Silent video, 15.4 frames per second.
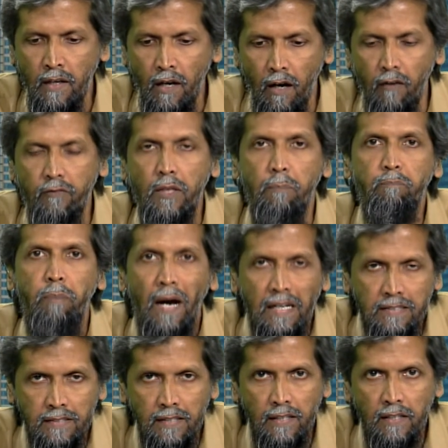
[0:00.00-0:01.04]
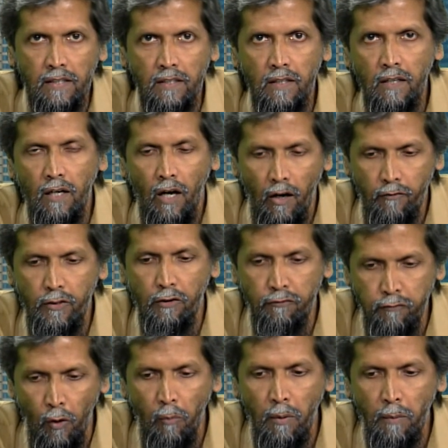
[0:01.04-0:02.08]
of the passing of the
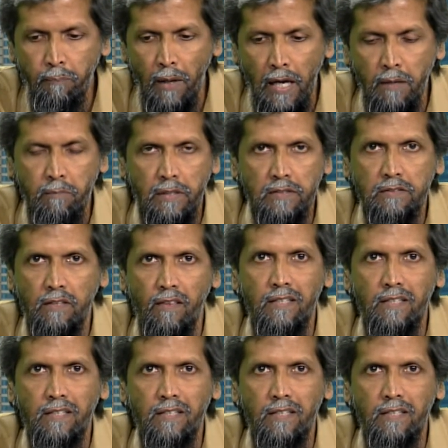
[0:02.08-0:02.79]
former Prime Minister,